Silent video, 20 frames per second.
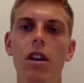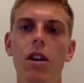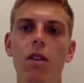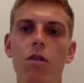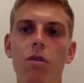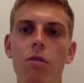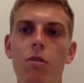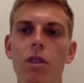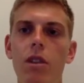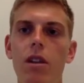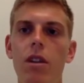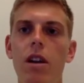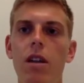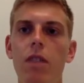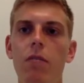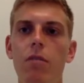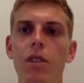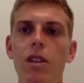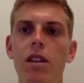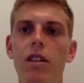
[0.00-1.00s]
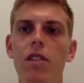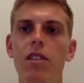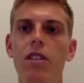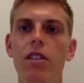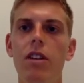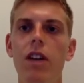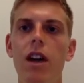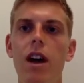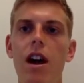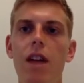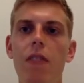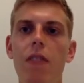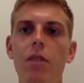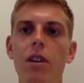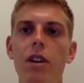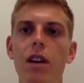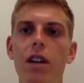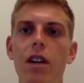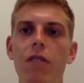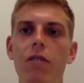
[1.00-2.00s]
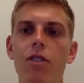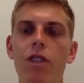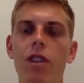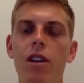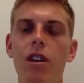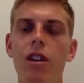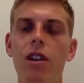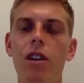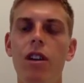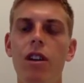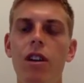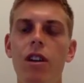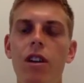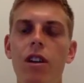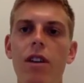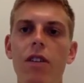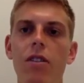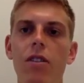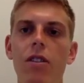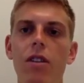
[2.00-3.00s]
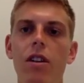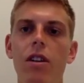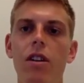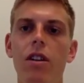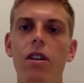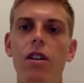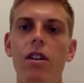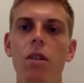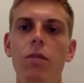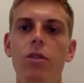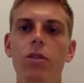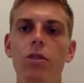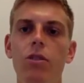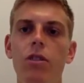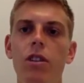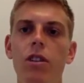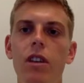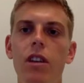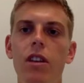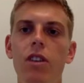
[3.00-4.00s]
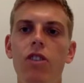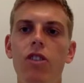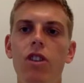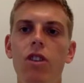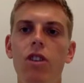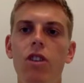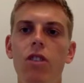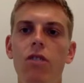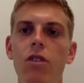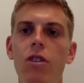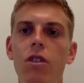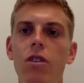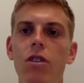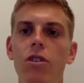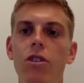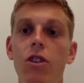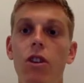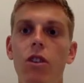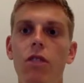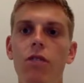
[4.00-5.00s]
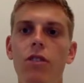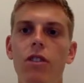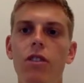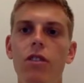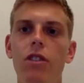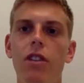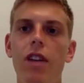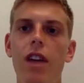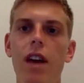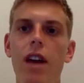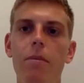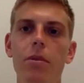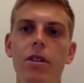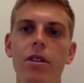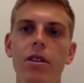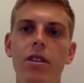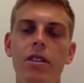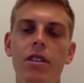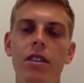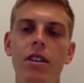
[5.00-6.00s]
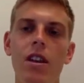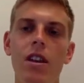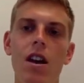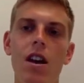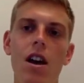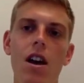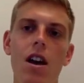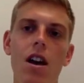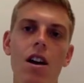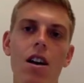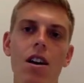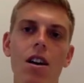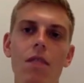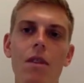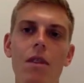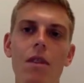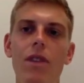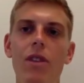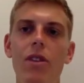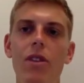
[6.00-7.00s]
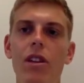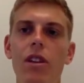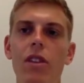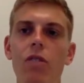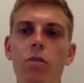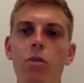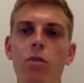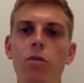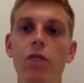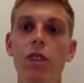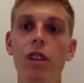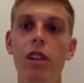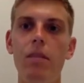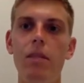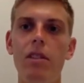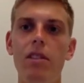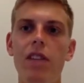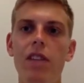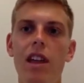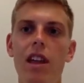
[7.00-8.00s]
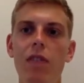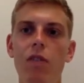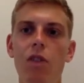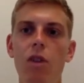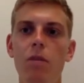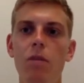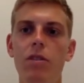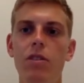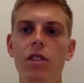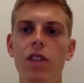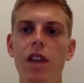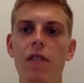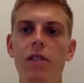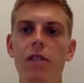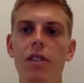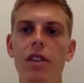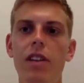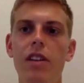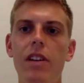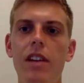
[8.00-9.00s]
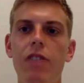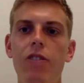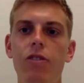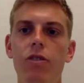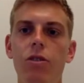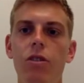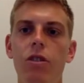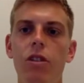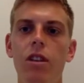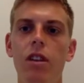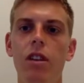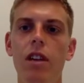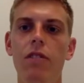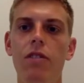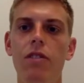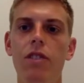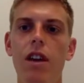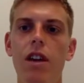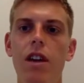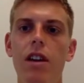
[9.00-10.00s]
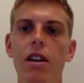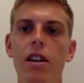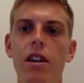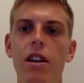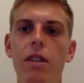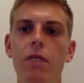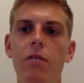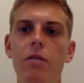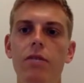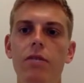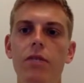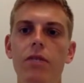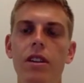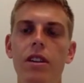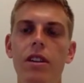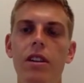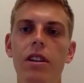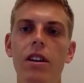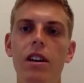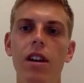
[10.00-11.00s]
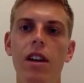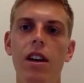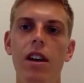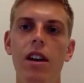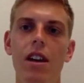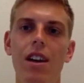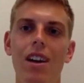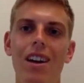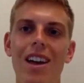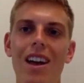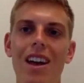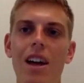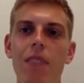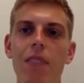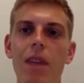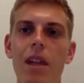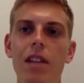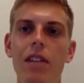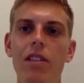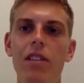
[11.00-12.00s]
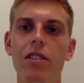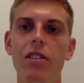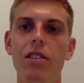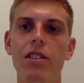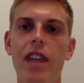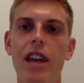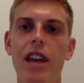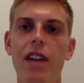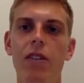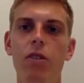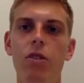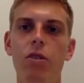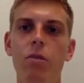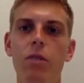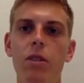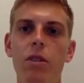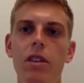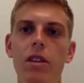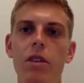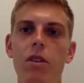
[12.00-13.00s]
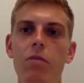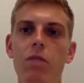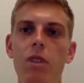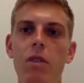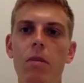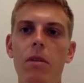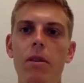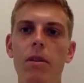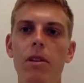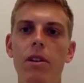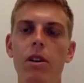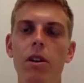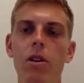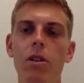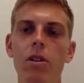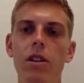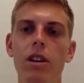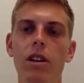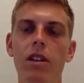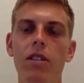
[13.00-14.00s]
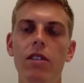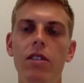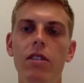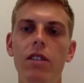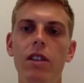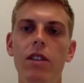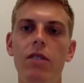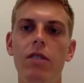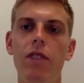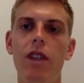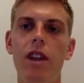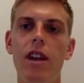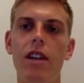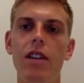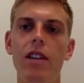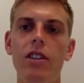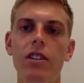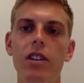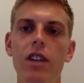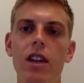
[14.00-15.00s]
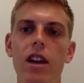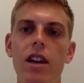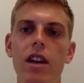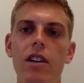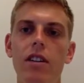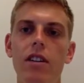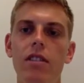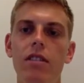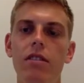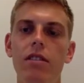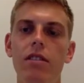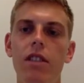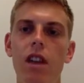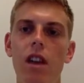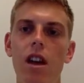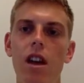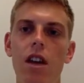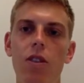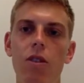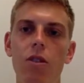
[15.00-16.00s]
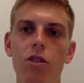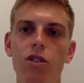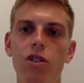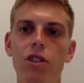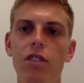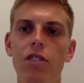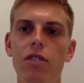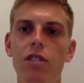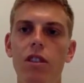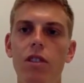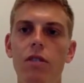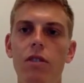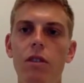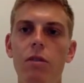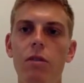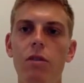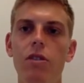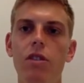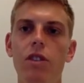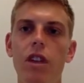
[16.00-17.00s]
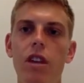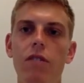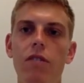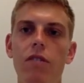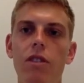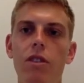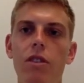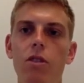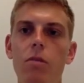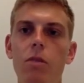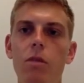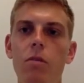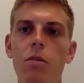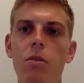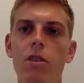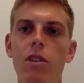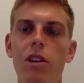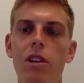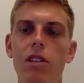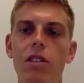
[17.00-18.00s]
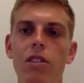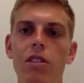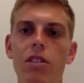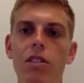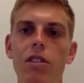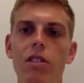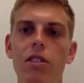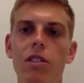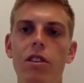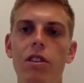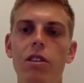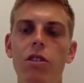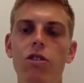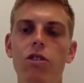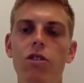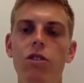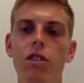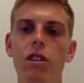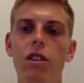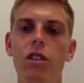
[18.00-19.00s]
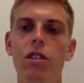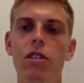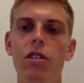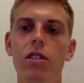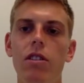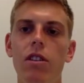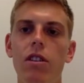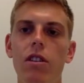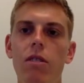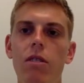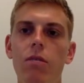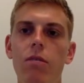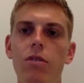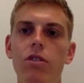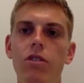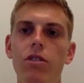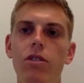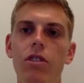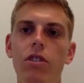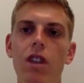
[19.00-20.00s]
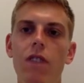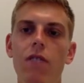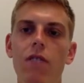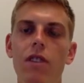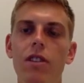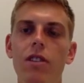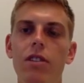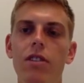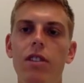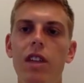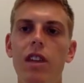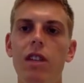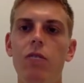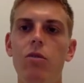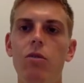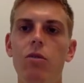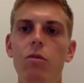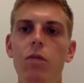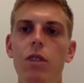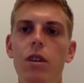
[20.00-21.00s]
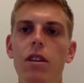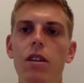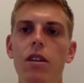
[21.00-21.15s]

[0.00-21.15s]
pretty easy on the eye, but kind of creating that final opportunity at a shot off didn't really happen. I felt that Liverpool really missed Andy Robertson having that natural left-sided defender, kind of unbalanced their attack a little bit. They were primarily going down the right-hand side, and thought Trent's delivery was kind of a little bit more inconsistent than it usually is, which is kind of understandable. But